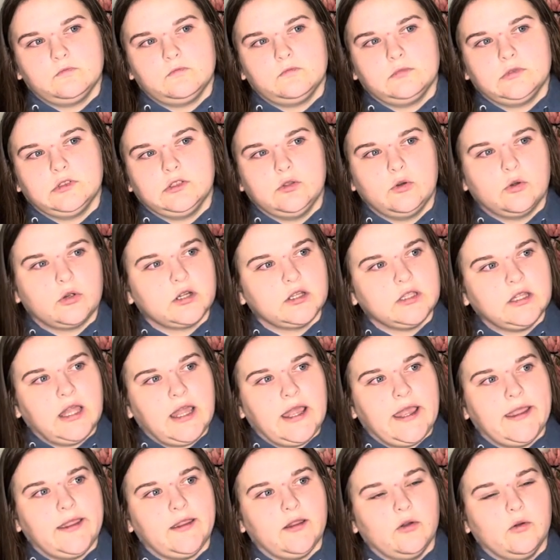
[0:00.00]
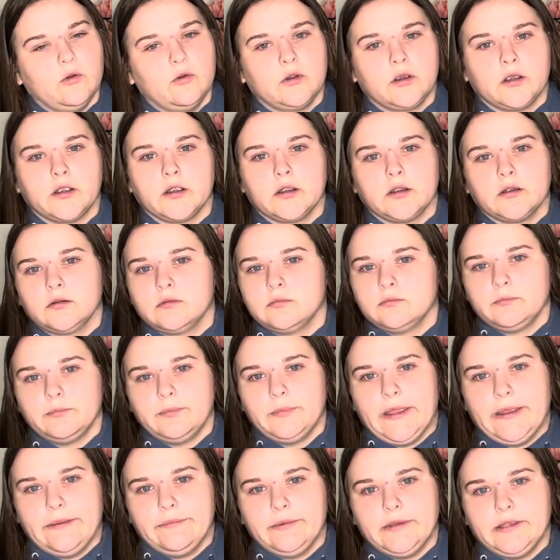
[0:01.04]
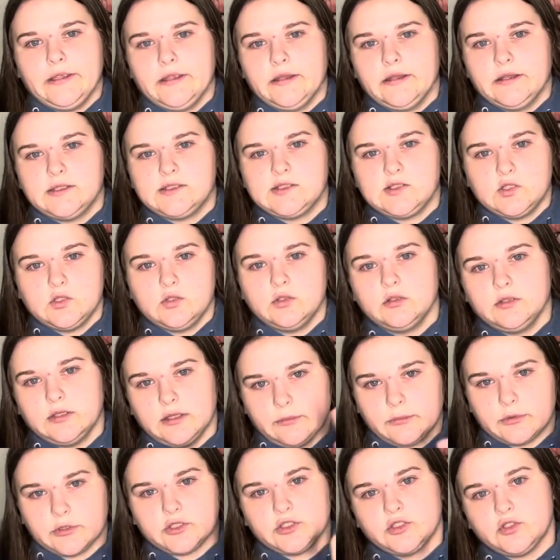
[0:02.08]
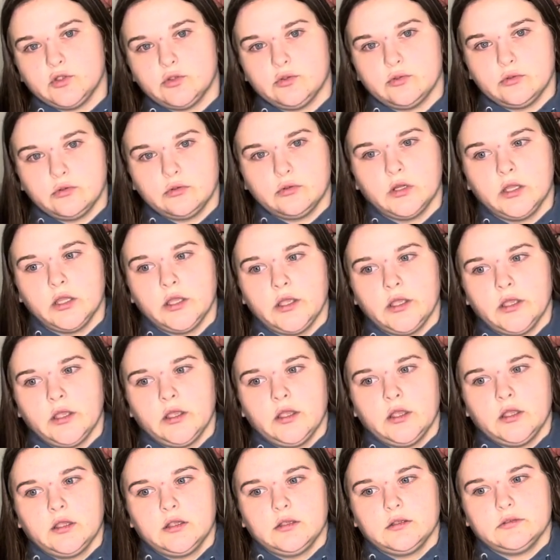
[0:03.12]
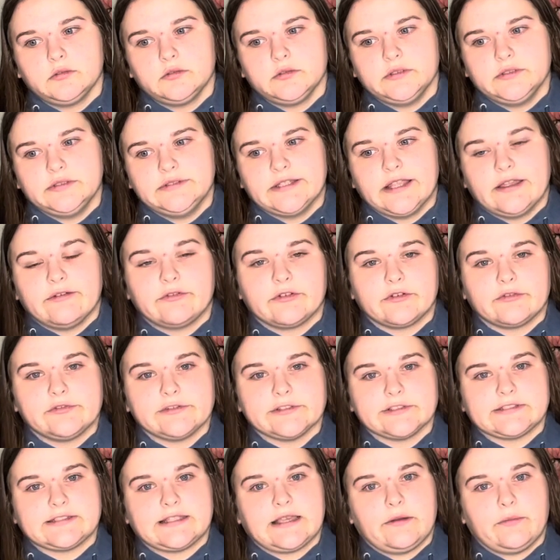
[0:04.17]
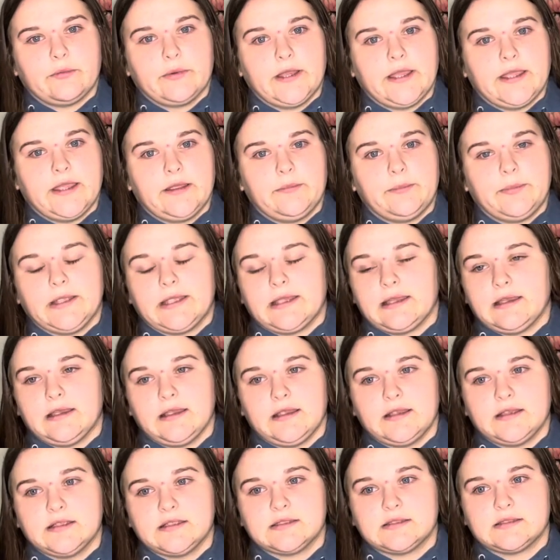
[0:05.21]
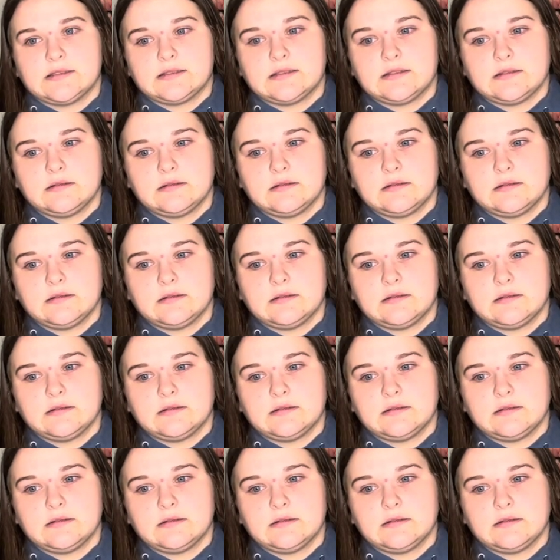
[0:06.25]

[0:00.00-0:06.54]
Lorelai or baby number 2 never feels that way, because